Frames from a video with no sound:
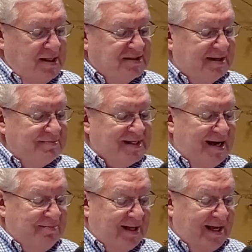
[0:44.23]

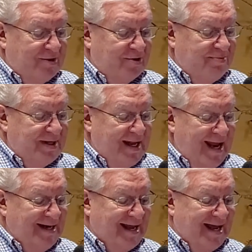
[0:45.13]
Sometime later,
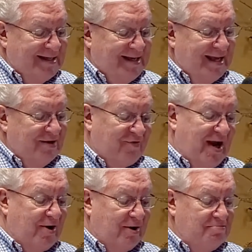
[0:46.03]
Ben-Hadad, king of
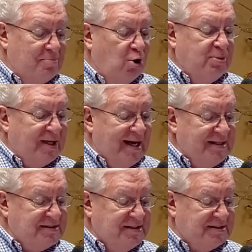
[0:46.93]
Aram,
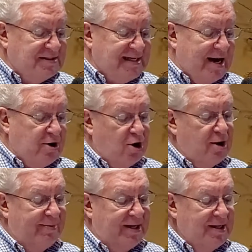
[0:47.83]
mobilized his entire
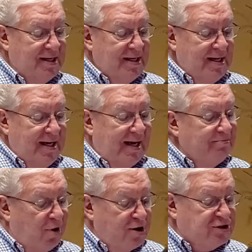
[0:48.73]
army
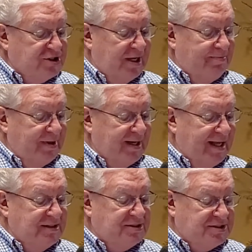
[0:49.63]
and marched up and
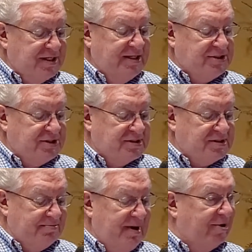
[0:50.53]
laid siege to
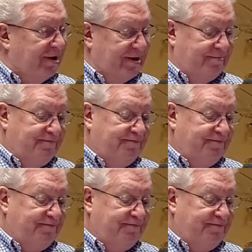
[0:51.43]
Samaria.